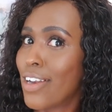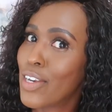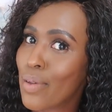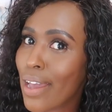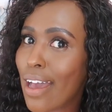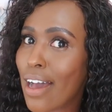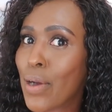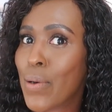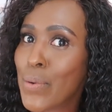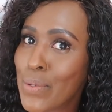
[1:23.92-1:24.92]
new
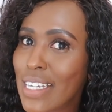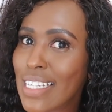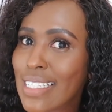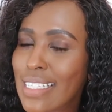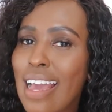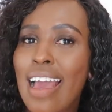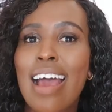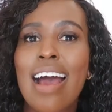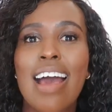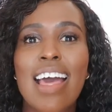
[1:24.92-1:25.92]
hair hoodies.
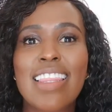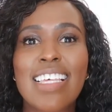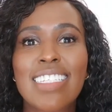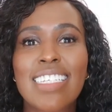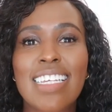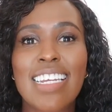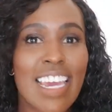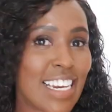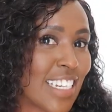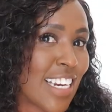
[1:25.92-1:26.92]
And this is an
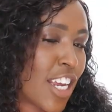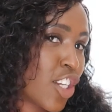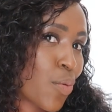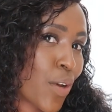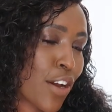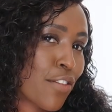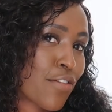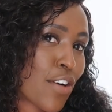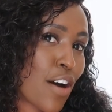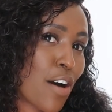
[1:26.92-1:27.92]
18 inch wig
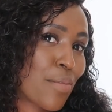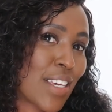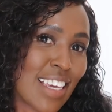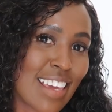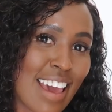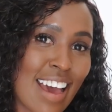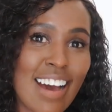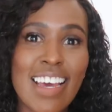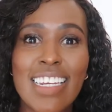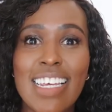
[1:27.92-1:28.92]
from Geek
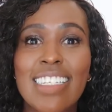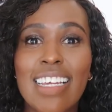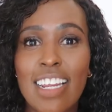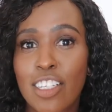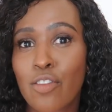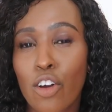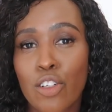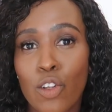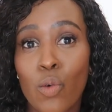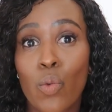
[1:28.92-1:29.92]
Hair. It is a lace
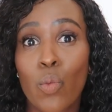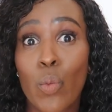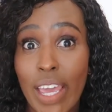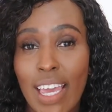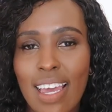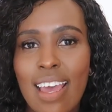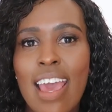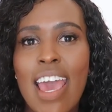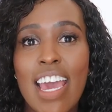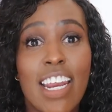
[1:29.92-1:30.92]
frontal wig
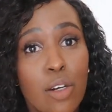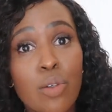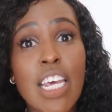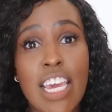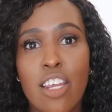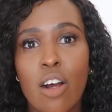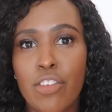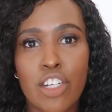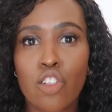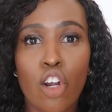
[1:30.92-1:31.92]
and I do take it
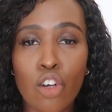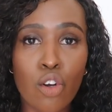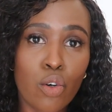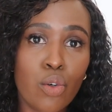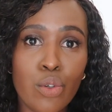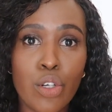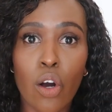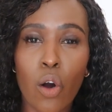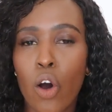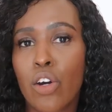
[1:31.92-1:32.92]
off. It is not
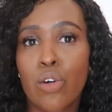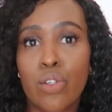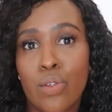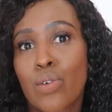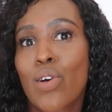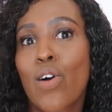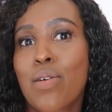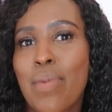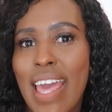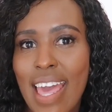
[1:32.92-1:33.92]
glued on or sewed
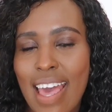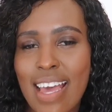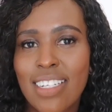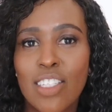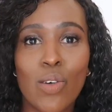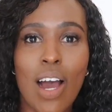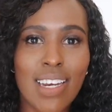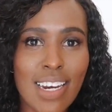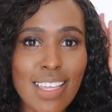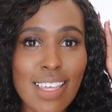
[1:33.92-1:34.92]
on my head. So
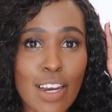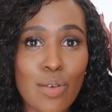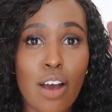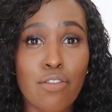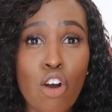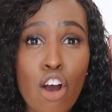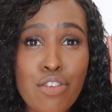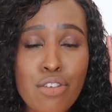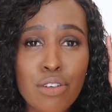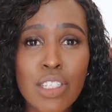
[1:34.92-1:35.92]
underneath I do have
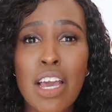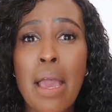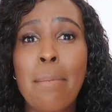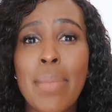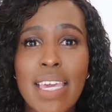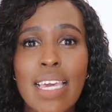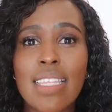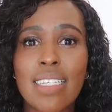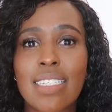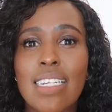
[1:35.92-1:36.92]
cornrows, making
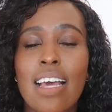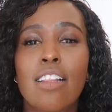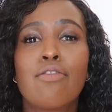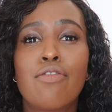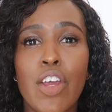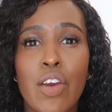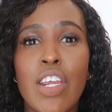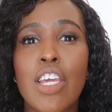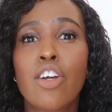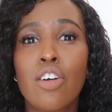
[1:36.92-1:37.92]
this style
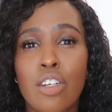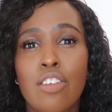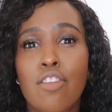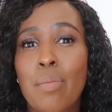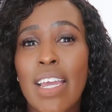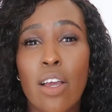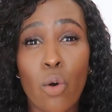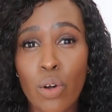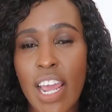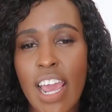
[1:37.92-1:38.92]
very good for my
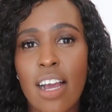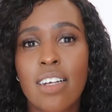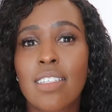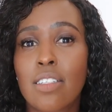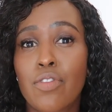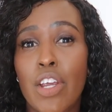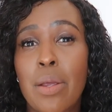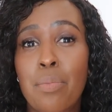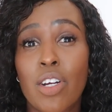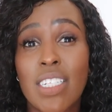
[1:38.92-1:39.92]
own hair because it's
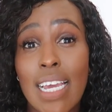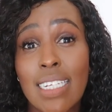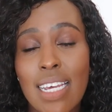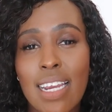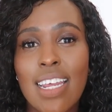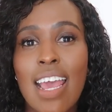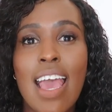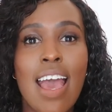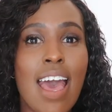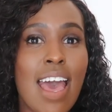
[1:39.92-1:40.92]
very protected
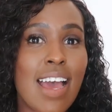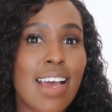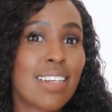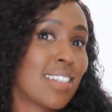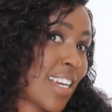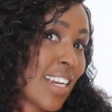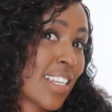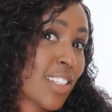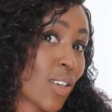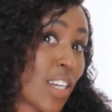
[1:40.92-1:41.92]
and it
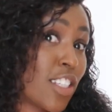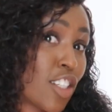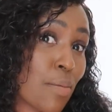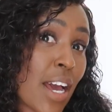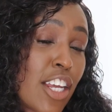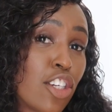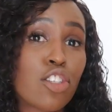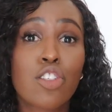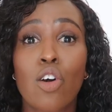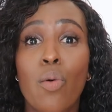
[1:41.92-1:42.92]
is so easy to
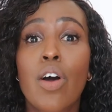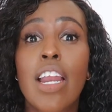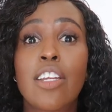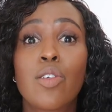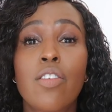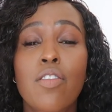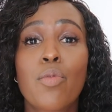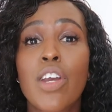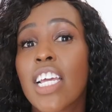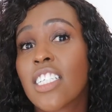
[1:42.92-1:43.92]
manage. So what I do every
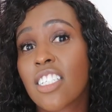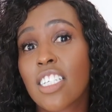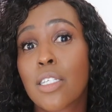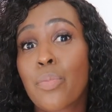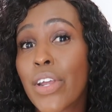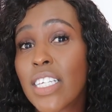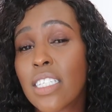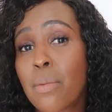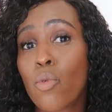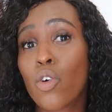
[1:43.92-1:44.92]
morning is just spray
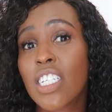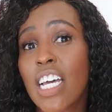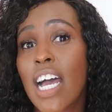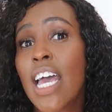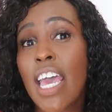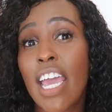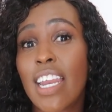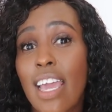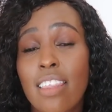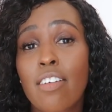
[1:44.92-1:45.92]
some water
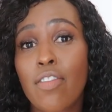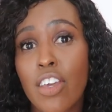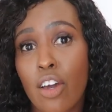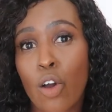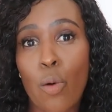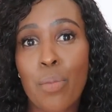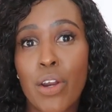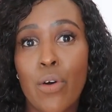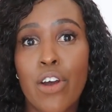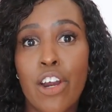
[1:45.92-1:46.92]
and I either finger comb
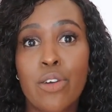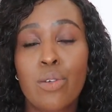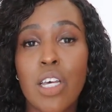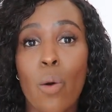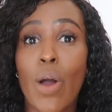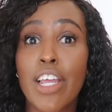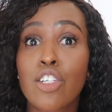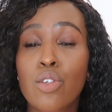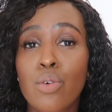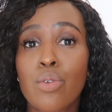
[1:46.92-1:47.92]
it or I use a
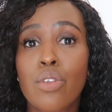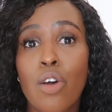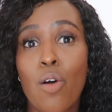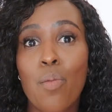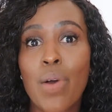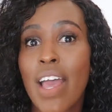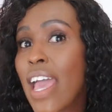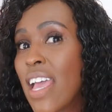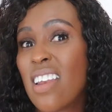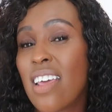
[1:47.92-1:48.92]
white tooth comb,
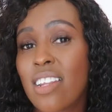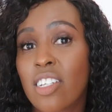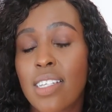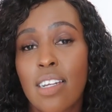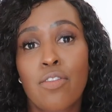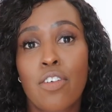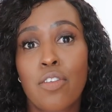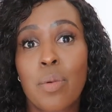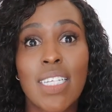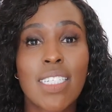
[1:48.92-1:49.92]
let it sit for a
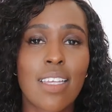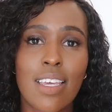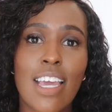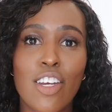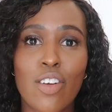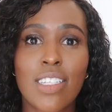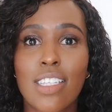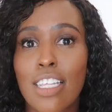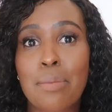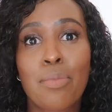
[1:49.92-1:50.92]
few minutes as I get dressed,
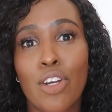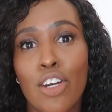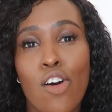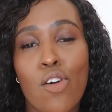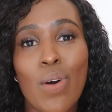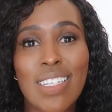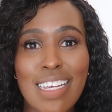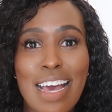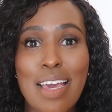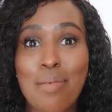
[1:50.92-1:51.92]
and then put it on
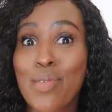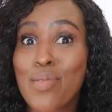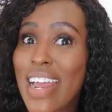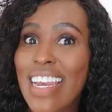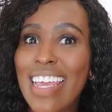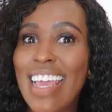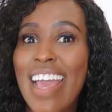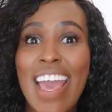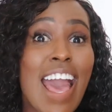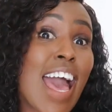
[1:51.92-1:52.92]
once I am
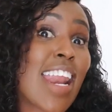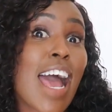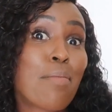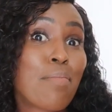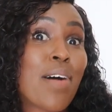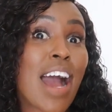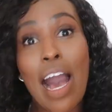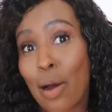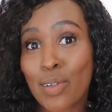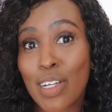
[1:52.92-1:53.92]
ready and I'm
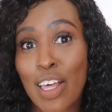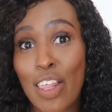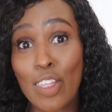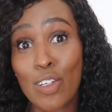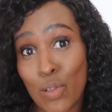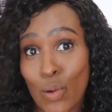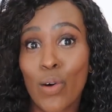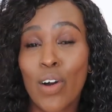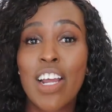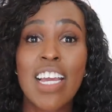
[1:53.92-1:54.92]
out the
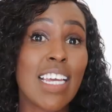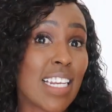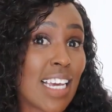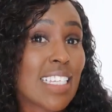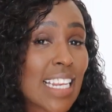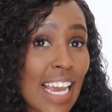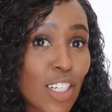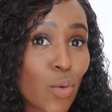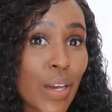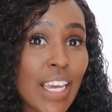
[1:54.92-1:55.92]
door. It is
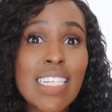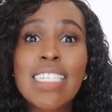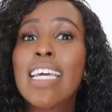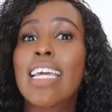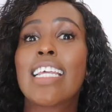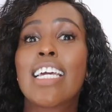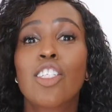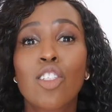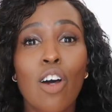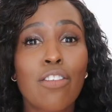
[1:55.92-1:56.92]
lightweight, it
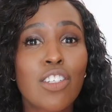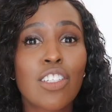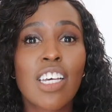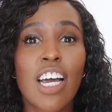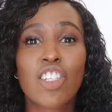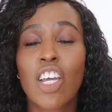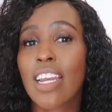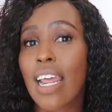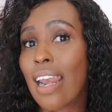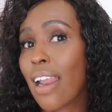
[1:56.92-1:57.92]
is soft to touch,
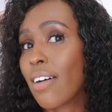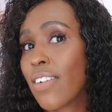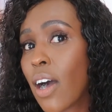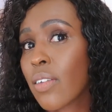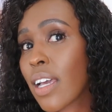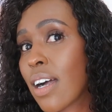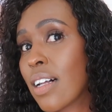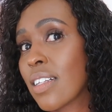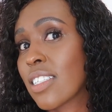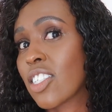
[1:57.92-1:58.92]
and I love how the
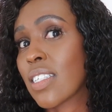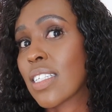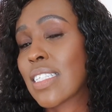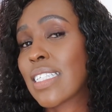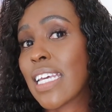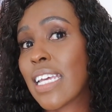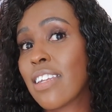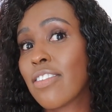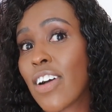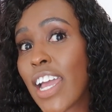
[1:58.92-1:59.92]
curls just stay
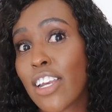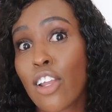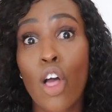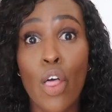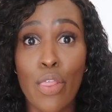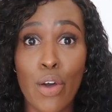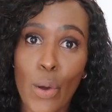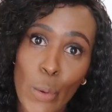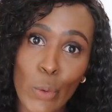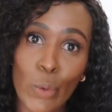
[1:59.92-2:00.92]
defined the
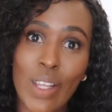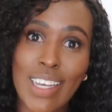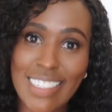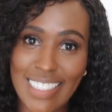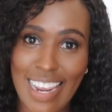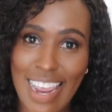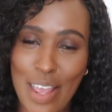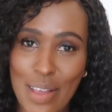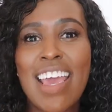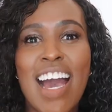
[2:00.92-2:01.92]
whole
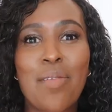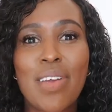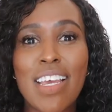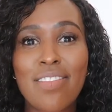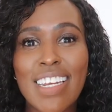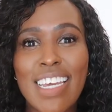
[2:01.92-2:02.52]
day. I will leave a